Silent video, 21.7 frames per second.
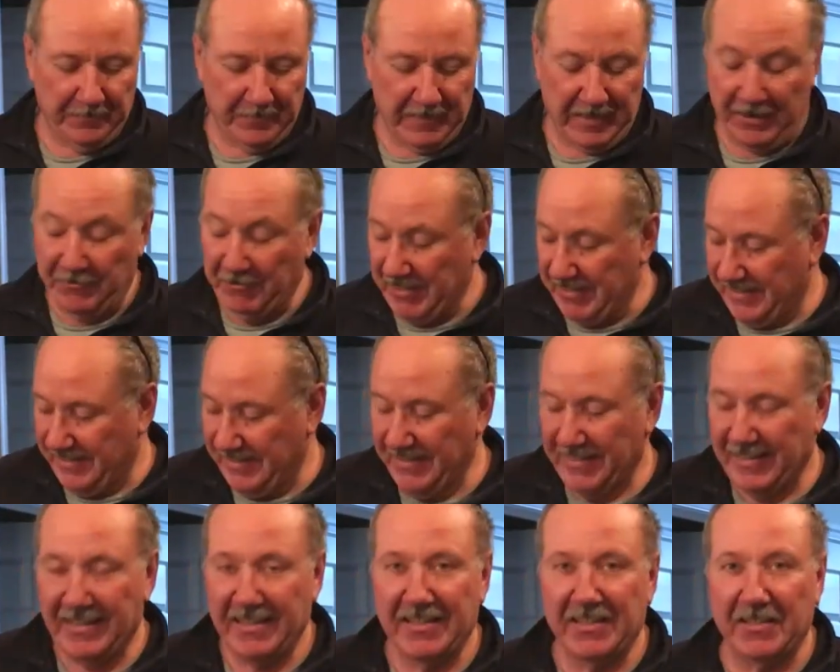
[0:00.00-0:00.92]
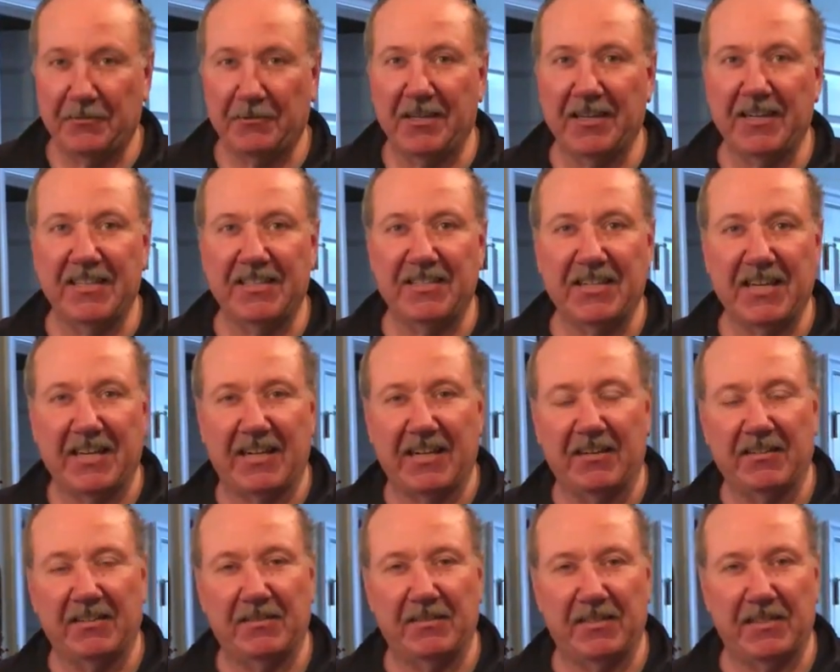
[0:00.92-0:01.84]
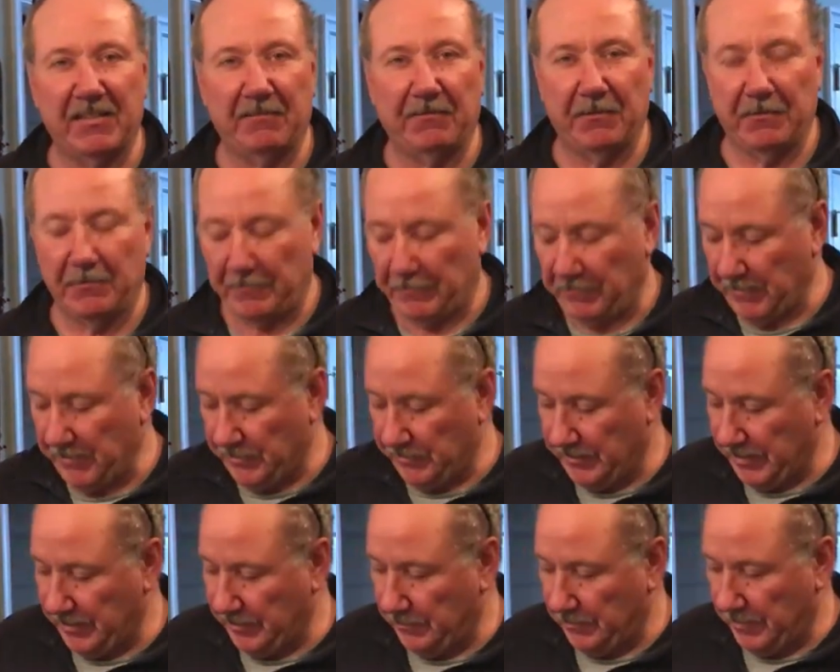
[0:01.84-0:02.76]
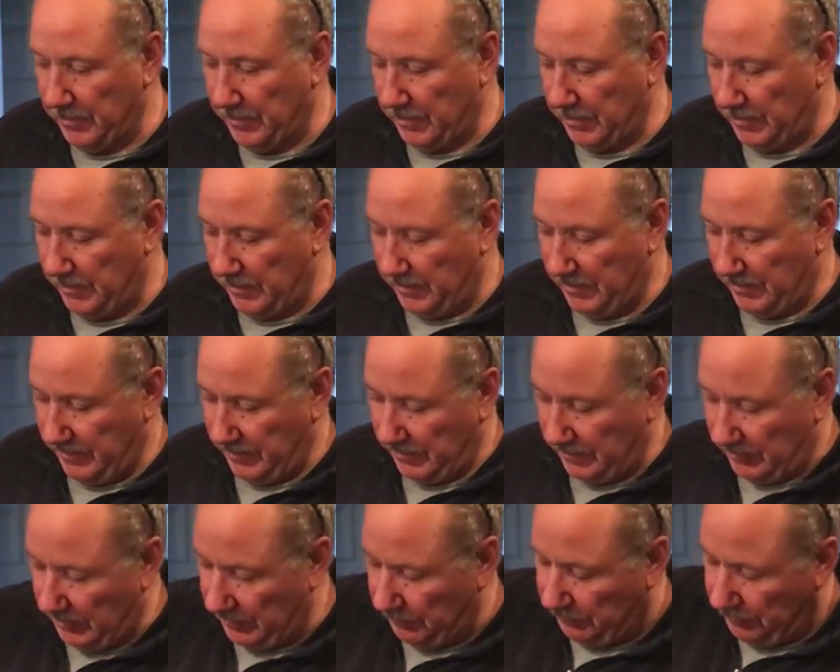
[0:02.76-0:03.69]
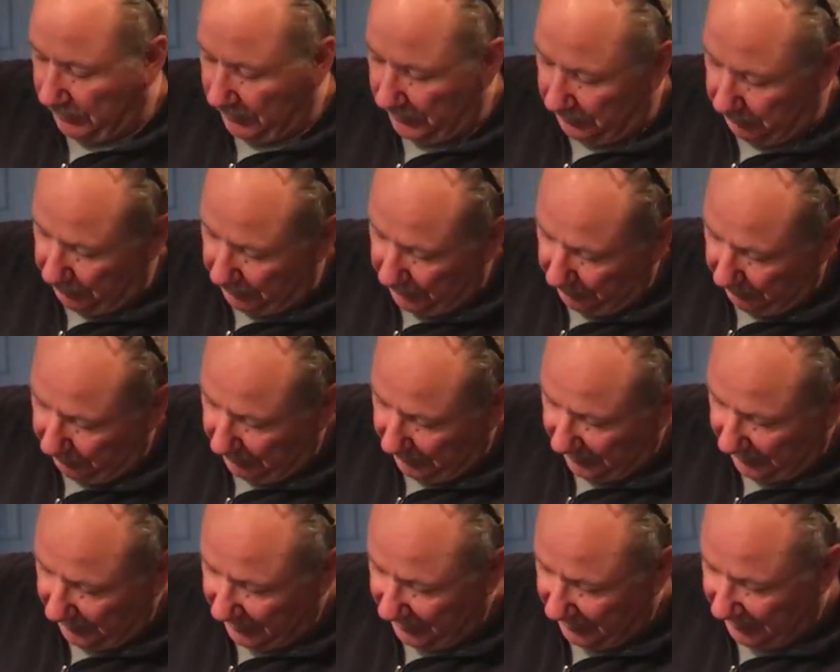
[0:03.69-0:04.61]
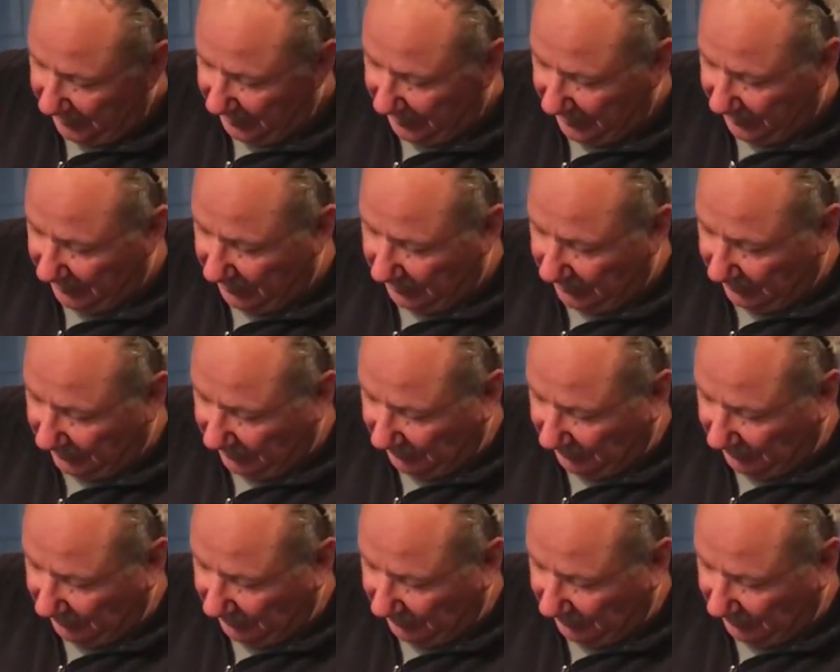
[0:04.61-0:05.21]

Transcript: Anyways, so we're going to check out to see if the refrigerator works. So I'll plug this thing in.